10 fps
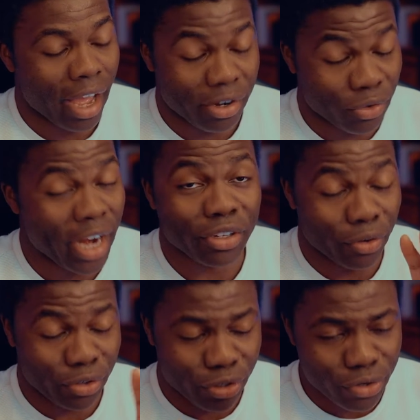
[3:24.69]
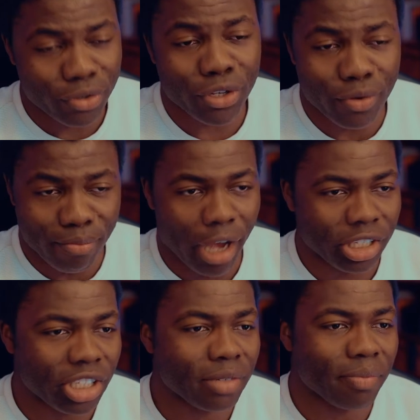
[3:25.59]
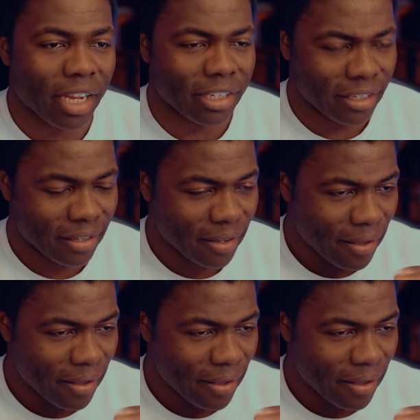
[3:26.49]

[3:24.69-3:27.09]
I tried not to do too much, but